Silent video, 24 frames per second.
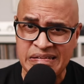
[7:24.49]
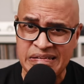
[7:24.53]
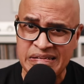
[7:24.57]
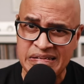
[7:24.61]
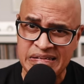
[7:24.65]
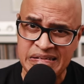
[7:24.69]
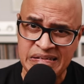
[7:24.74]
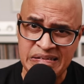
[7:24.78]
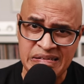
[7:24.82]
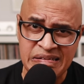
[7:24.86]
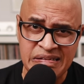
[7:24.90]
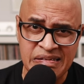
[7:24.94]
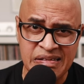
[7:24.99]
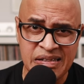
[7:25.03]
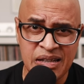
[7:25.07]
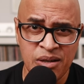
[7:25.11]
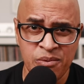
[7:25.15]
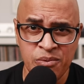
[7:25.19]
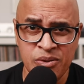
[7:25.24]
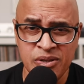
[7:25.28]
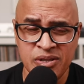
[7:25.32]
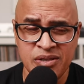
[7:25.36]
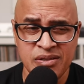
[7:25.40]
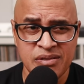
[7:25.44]

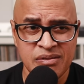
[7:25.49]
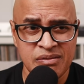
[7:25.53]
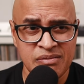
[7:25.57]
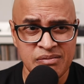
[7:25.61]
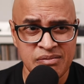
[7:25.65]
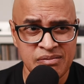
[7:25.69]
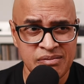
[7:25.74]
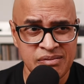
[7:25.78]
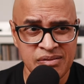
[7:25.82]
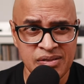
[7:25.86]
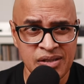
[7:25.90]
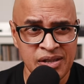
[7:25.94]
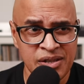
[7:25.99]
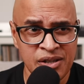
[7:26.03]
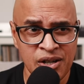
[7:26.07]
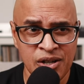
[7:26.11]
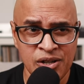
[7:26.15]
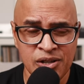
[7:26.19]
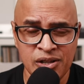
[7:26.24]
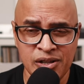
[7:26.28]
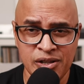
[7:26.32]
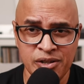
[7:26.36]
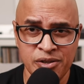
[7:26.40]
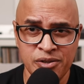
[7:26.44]
was an
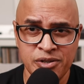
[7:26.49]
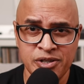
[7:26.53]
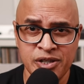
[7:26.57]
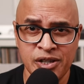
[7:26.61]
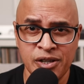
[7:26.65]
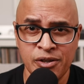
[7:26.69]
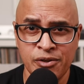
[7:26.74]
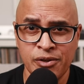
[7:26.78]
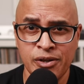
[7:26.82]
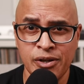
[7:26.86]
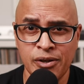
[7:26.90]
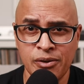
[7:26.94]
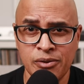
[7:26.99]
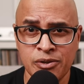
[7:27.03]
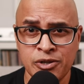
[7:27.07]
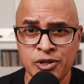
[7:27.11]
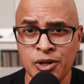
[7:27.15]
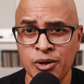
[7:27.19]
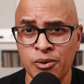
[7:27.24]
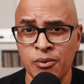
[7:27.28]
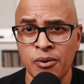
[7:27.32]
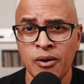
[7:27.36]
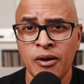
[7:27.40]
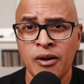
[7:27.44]
uglier scenario.
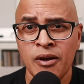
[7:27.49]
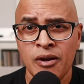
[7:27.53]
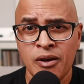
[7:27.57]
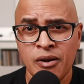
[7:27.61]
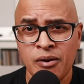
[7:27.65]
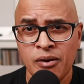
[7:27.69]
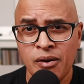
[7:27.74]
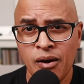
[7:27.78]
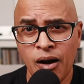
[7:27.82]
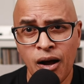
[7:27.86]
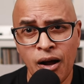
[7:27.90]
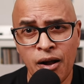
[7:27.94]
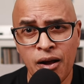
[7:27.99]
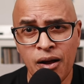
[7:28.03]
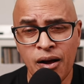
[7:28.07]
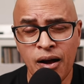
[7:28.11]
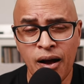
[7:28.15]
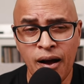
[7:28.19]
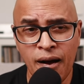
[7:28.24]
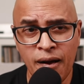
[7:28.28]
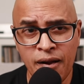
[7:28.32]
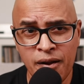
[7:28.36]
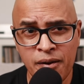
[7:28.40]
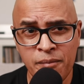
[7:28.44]
So
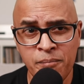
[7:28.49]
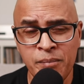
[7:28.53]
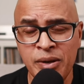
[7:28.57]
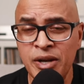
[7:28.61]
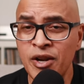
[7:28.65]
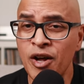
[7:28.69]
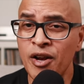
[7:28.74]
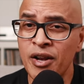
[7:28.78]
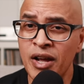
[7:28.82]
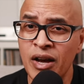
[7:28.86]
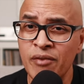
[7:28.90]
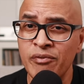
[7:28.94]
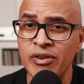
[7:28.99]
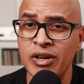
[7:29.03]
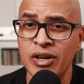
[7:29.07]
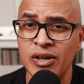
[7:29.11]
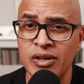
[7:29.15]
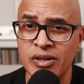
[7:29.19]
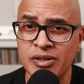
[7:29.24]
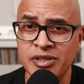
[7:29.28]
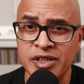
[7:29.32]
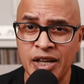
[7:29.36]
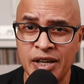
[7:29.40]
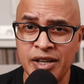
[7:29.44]
me not having
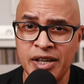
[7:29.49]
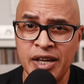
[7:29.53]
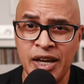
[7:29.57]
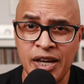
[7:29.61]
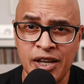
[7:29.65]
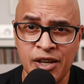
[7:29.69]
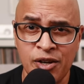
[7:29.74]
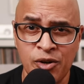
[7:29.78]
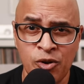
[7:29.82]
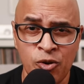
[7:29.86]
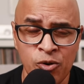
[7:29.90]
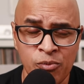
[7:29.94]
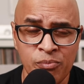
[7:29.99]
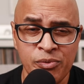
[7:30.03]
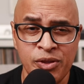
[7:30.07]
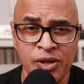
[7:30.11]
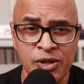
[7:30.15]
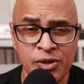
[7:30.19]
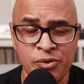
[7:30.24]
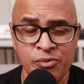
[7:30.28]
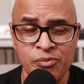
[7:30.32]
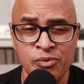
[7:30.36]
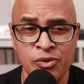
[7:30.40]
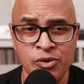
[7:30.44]
a dedicated home
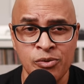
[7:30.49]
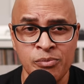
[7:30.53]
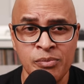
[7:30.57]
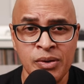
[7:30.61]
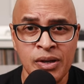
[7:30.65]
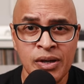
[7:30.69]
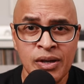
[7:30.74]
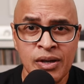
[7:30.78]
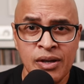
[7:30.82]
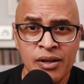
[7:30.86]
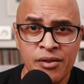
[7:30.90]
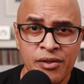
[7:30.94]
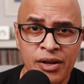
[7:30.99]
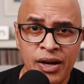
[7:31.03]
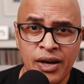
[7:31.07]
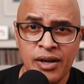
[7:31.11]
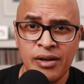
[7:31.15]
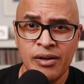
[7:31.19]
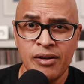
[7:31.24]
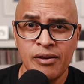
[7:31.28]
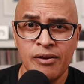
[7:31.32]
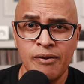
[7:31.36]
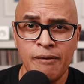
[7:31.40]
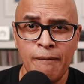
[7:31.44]
theater room
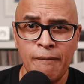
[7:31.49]
that,